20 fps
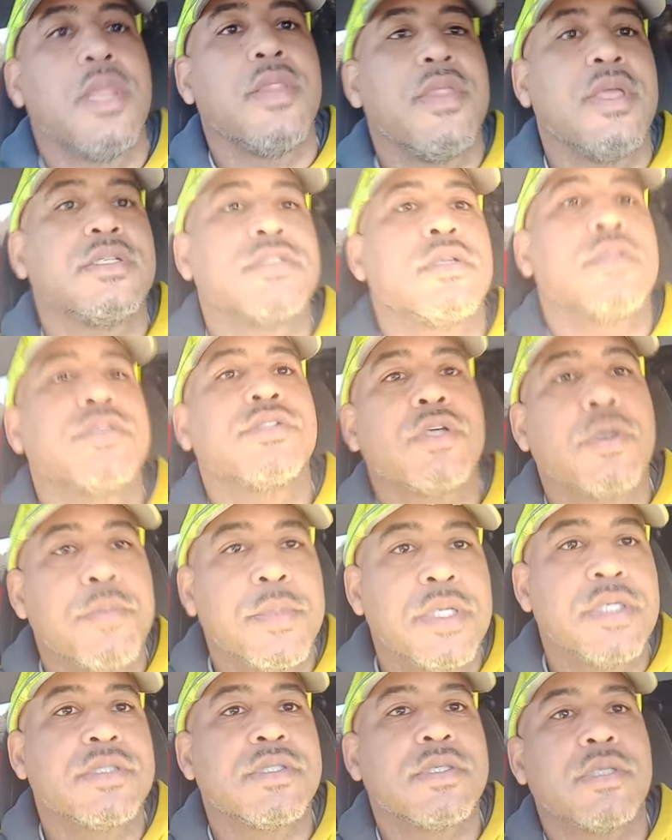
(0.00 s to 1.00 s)
There's only so
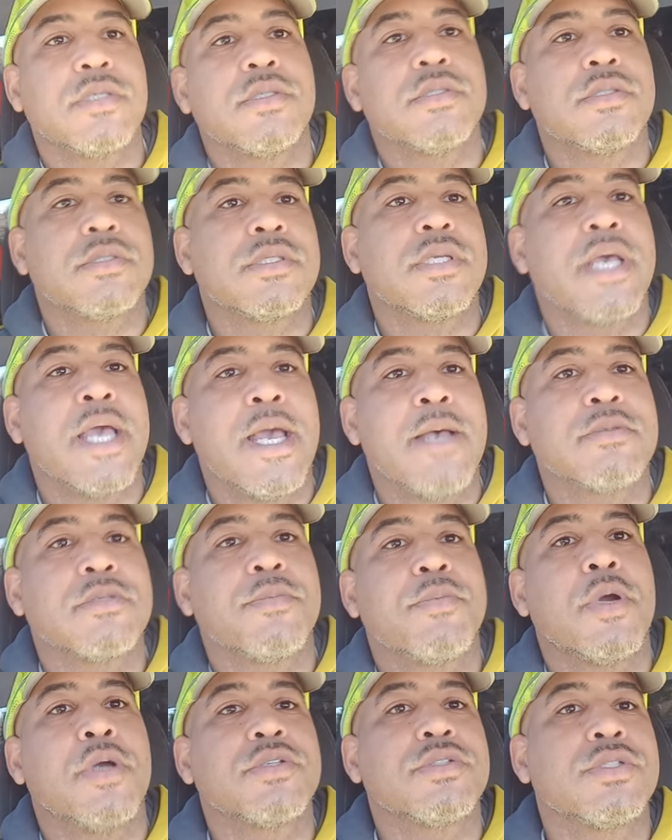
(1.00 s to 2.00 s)
many times a
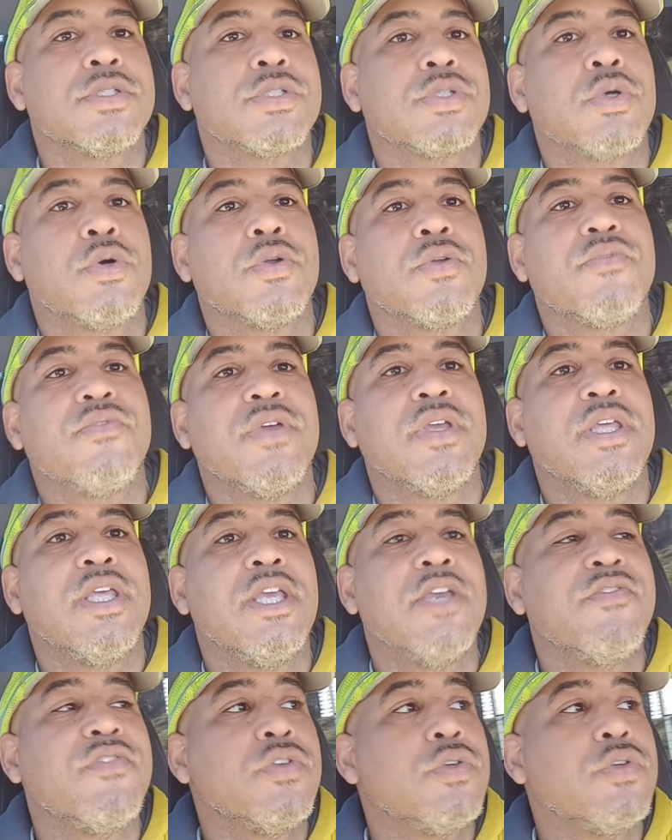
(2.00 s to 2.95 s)
person is going to forgive